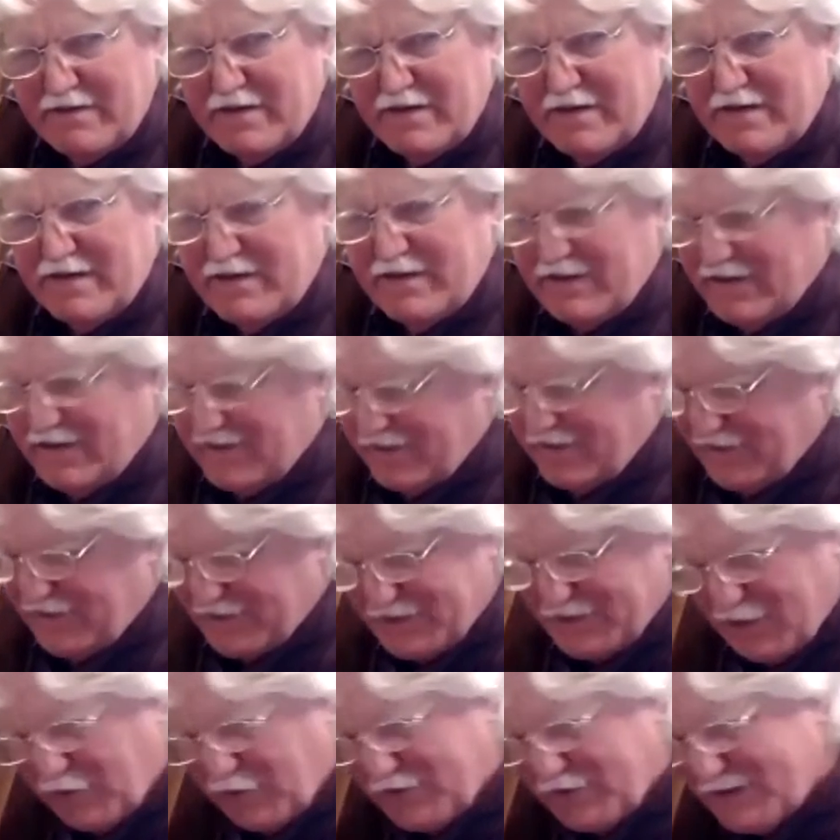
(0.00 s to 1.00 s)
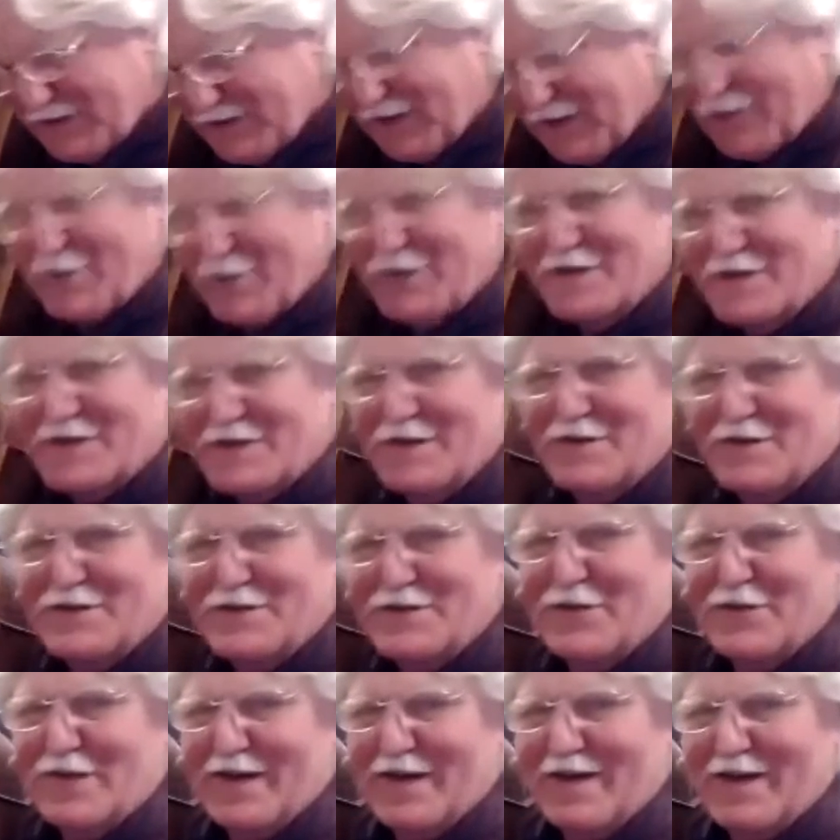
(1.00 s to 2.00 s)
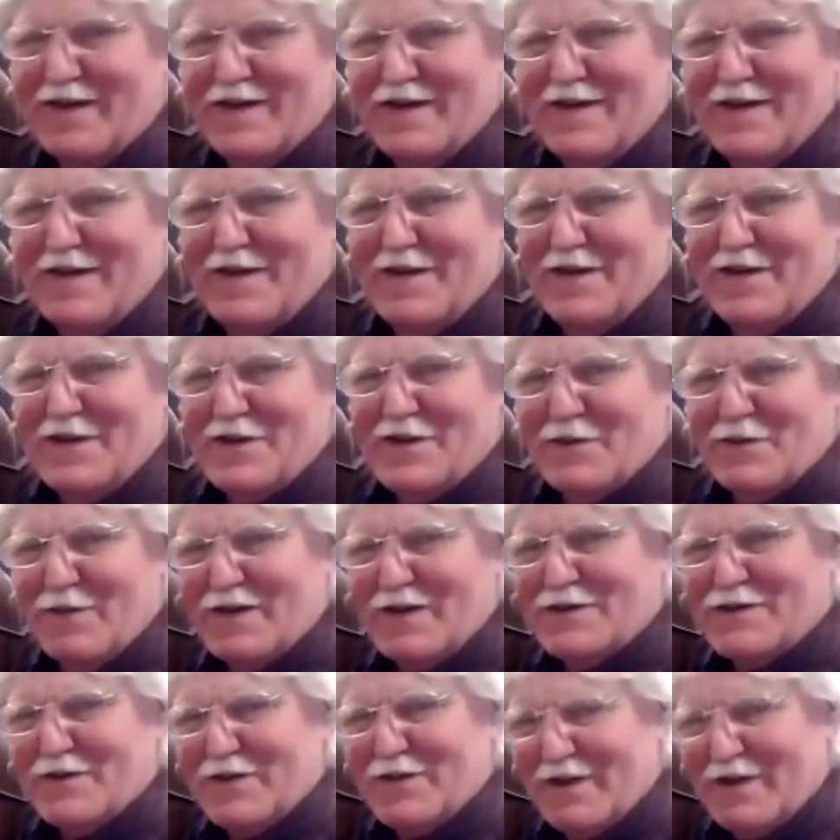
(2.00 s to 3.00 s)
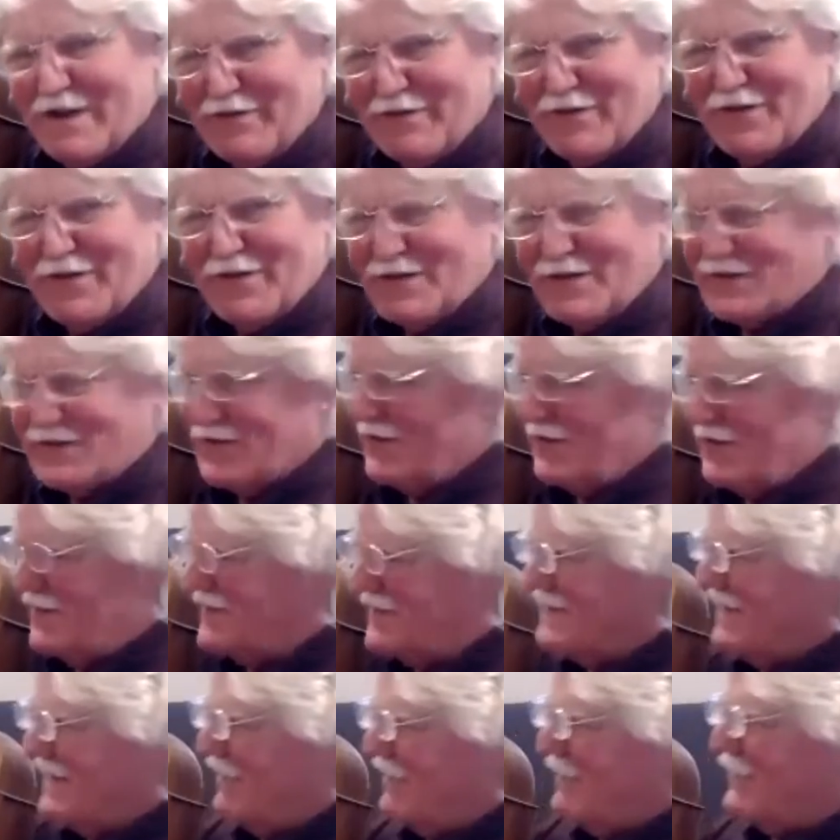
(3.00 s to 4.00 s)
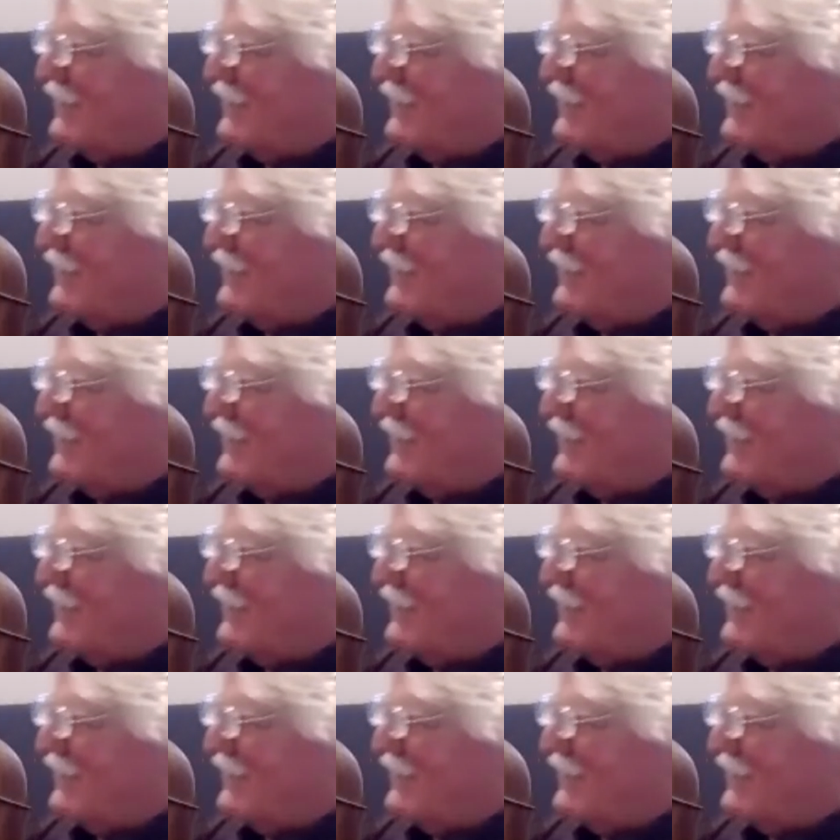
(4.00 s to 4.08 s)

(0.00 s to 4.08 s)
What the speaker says: there's always subtleties in tuning to make sure that everything is going to sound